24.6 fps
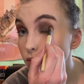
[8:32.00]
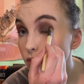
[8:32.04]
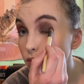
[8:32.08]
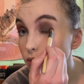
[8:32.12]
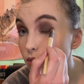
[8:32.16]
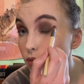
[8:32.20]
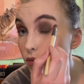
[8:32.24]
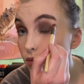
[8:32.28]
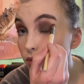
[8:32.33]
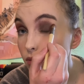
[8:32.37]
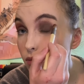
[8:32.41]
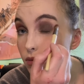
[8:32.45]

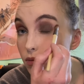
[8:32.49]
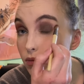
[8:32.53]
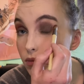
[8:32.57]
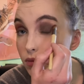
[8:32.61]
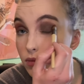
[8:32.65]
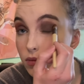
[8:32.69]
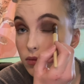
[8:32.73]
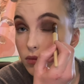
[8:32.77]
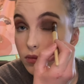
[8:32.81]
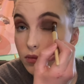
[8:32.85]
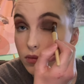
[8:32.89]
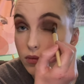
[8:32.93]

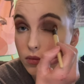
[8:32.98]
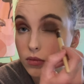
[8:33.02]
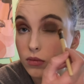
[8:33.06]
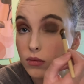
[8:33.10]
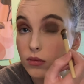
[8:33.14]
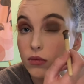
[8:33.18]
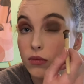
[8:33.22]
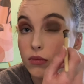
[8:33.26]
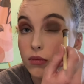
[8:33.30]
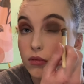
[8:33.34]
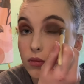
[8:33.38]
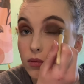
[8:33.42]

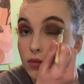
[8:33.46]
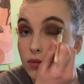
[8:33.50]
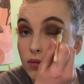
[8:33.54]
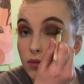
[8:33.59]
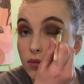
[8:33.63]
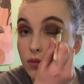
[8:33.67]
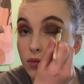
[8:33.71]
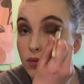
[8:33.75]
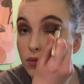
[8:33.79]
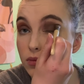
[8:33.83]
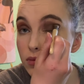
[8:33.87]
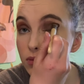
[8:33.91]

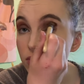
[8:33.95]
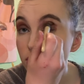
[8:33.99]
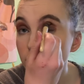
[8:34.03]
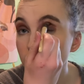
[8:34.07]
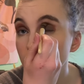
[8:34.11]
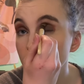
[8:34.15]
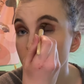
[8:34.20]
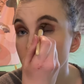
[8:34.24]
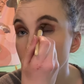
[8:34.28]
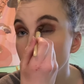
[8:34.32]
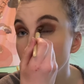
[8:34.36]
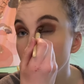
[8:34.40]

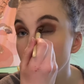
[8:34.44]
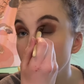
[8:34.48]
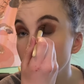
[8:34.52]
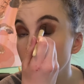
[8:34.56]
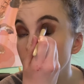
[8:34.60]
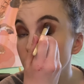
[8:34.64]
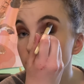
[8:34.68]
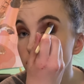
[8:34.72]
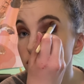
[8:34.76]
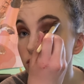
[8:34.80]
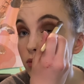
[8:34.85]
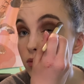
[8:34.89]

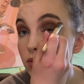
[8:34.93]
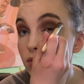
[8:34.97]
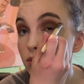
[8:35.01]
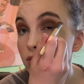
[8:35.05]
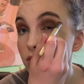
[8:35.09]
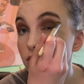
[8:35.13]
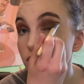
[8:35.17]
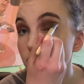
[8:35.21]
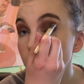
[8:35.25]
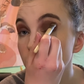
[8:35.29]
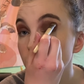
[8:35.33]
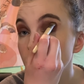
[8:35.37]

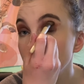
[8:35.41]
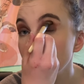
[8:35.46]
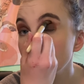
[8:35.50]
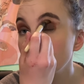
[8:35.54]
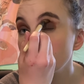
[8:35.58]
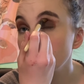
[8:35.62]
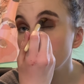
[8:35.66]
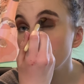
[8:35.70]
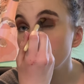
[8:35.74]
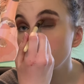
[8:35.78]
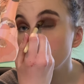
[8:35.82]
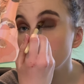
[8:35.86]

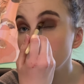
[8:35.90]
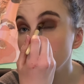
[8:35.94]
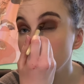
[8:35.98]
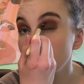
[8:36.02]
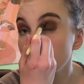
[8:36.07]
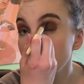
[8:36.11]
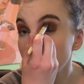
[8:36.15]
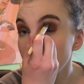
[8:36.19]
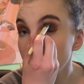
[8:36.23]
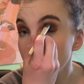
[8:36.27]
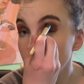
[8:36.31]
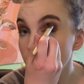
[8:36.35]

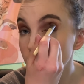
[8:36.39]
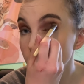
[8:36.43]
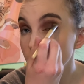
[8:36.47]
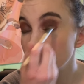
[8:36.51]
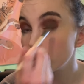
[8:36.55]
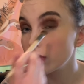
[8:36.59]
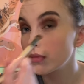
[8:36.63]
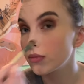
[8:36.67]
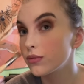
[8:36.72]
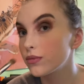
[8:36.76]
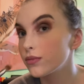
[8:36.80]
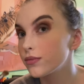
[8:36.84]

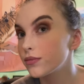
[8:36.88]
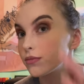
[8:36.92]
[no speech]